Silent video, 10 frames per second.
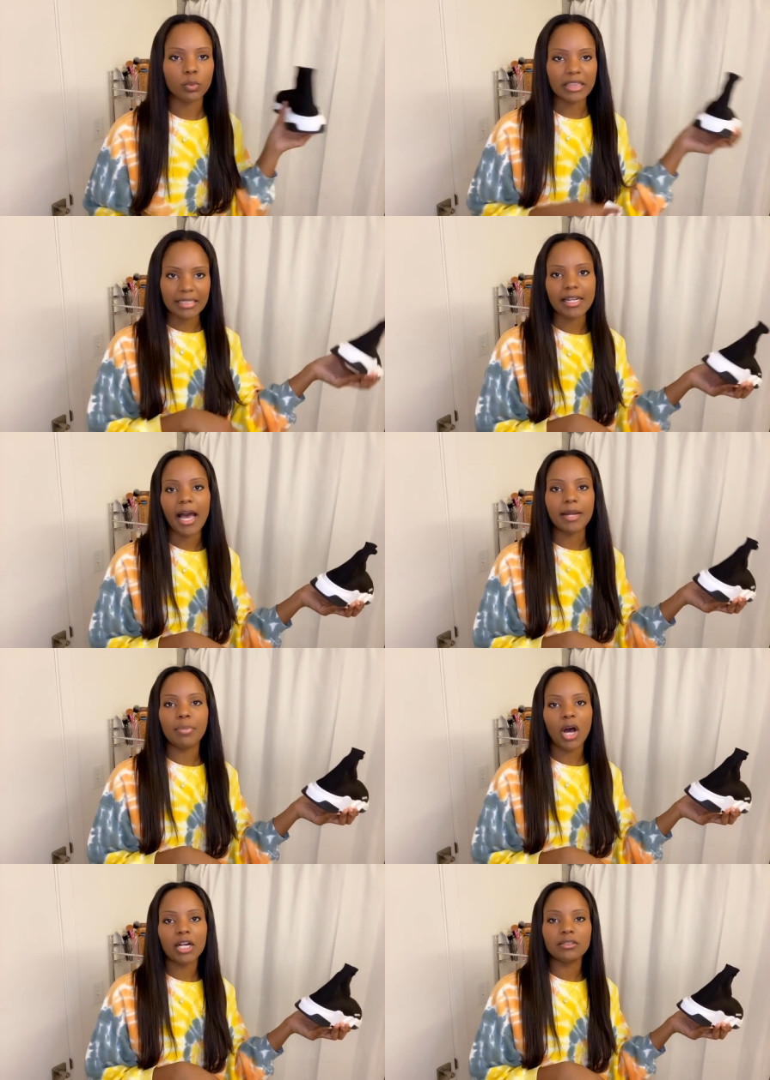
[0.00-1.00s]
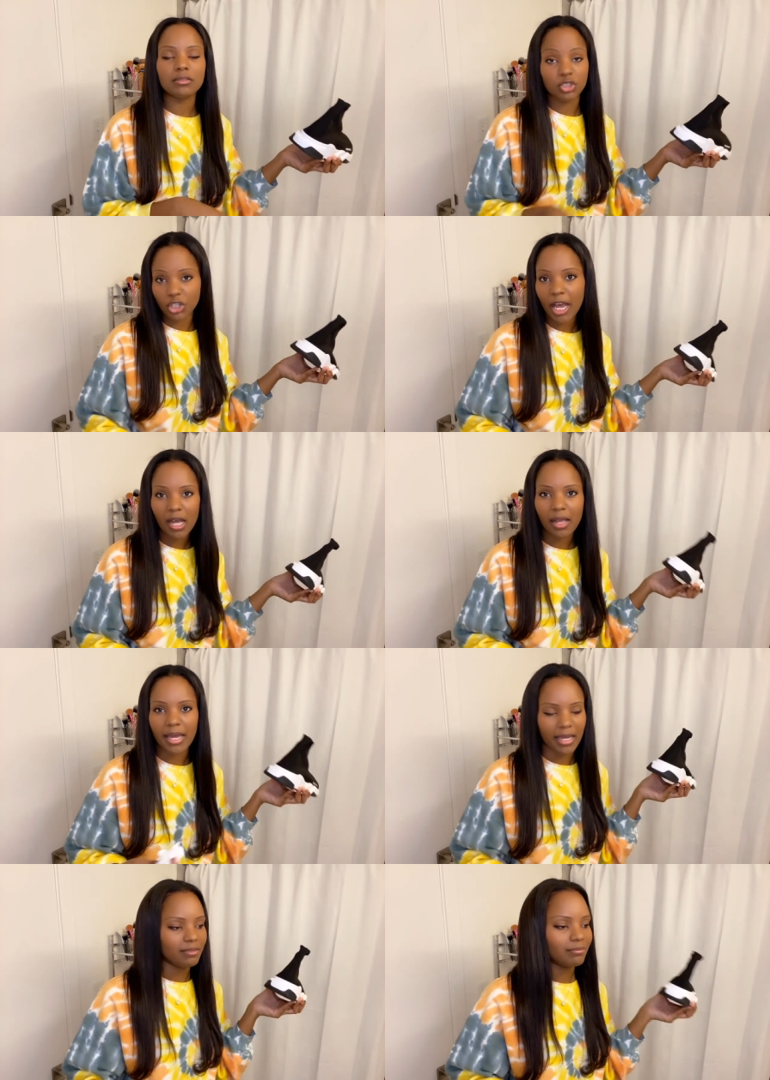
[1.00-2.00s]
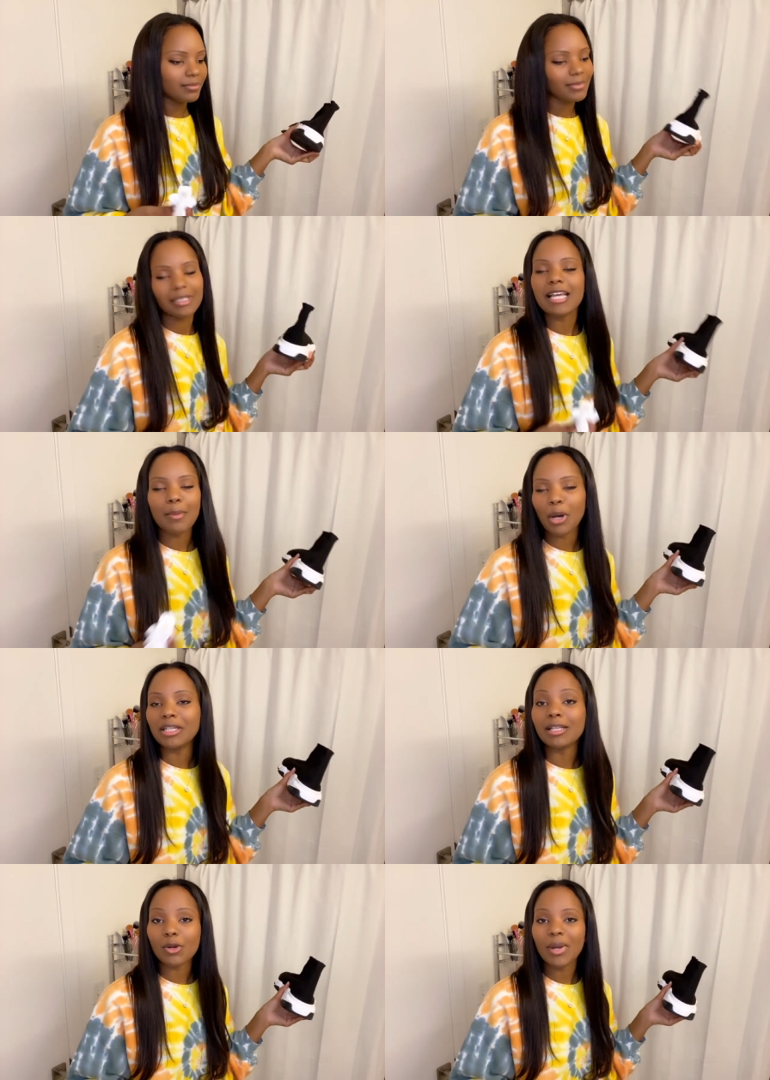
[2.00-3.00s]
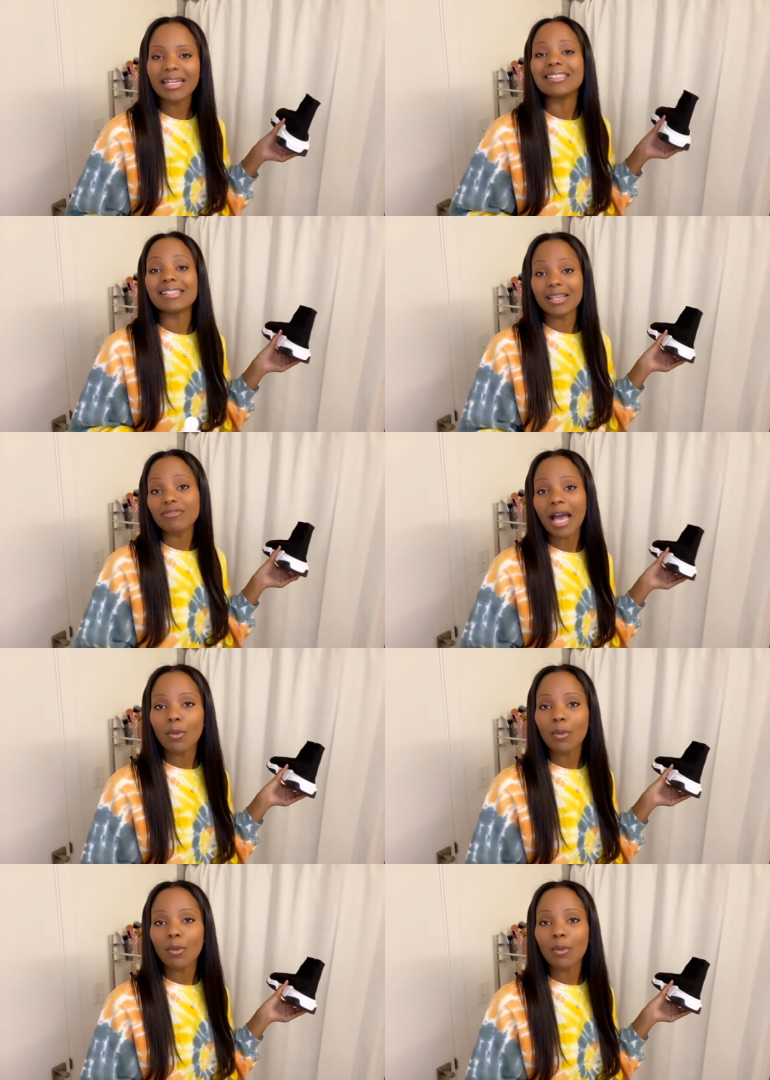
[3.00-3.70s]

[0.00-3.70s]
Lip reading: with the Tide Pod gel and Tide Pod liquid and see if that